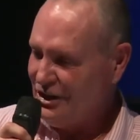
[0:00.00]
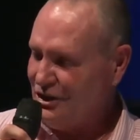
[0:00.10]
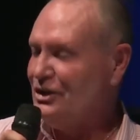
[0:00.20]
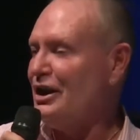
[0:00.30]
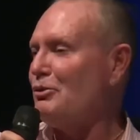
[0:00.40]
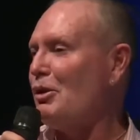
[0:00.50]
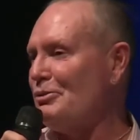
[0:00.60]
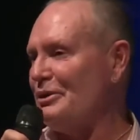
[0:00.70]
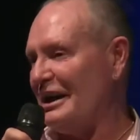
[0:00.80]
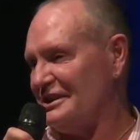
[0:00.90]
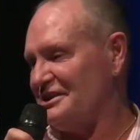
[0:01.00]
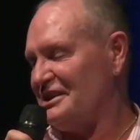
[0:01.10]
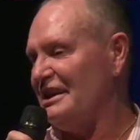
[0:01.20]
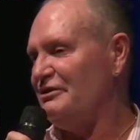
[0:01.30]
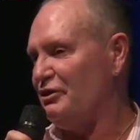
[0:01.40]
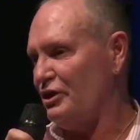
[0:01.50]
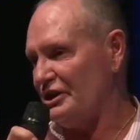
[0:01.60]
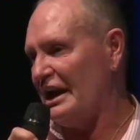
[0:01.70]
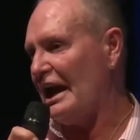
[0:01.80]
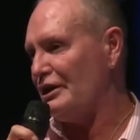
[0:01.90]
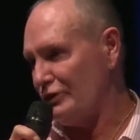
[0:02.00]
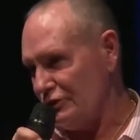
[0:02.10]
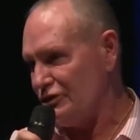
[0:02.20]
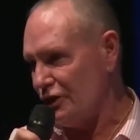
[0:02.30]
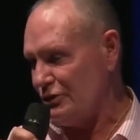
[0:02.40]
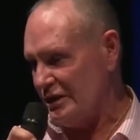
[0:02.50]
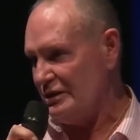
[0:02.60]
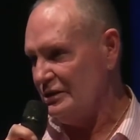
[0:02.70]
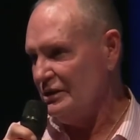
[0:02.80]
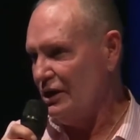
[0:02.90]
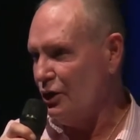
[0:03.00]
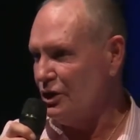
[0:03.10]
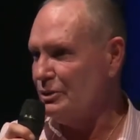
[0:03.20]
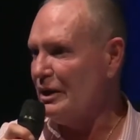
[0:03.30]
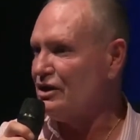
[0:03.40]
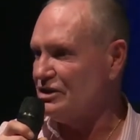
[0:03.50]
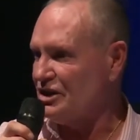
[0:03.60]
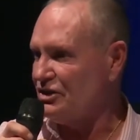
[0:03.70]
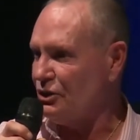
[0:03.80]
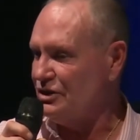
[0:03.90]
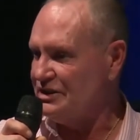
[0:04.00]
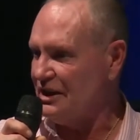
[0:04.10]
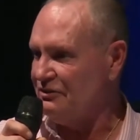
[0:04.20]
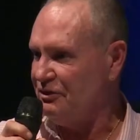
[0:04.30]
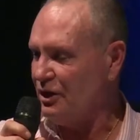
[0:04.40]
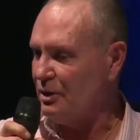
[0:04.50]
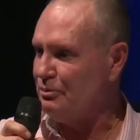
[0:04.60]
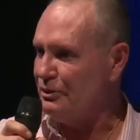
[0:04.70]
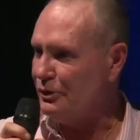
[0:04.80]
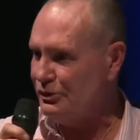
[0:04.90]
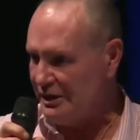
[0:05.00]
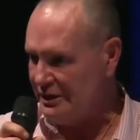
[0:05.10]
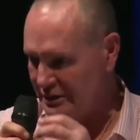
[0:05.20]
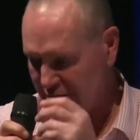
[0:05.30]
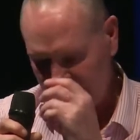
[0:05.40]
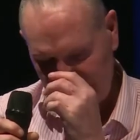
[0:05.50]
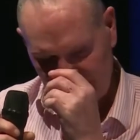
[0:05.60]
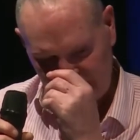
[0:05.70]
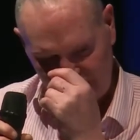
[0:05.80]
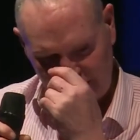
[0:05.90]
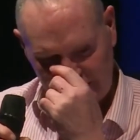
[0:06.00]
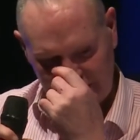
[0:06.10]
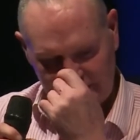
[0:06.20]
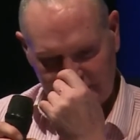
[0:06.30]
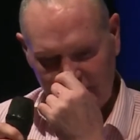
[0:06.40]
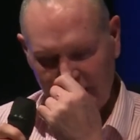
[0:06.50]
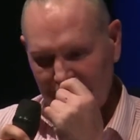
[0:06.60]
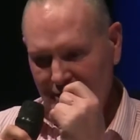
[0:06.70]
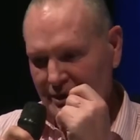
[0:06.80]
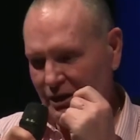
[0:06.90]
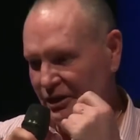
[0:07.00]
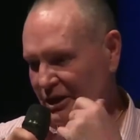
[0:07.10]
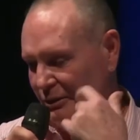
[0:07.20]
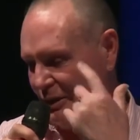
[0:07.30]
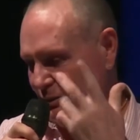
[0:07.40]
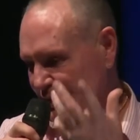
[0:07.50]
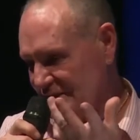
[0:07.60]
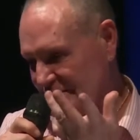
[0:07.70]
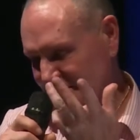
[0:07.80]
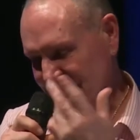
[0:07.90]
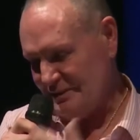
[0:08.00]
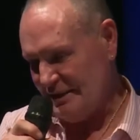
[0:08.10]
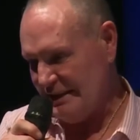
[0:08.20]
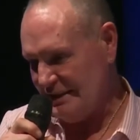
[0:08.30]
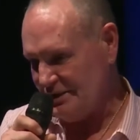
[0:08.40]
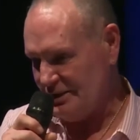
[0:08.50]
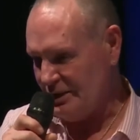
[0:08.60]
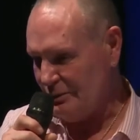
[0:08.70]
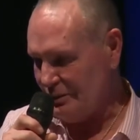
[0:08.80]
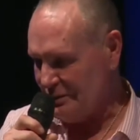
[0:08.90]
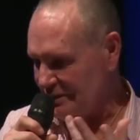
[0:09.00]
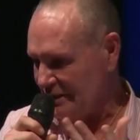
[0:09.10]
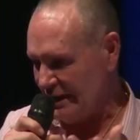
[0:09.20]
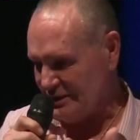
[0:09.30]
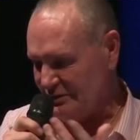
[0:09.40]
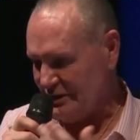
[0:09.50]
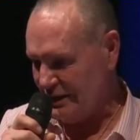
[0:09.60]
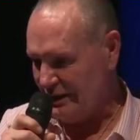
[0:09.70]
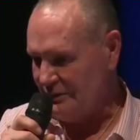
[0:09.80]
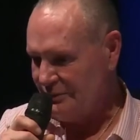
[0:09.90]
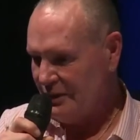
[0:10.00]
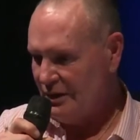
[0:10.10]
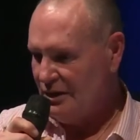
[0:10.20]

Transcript: know that woman had to say fucking Aaron Drury. I only went because I thought he said fucking Brody. That's for sure. Other one was Leeds, the other one was Aston Villa.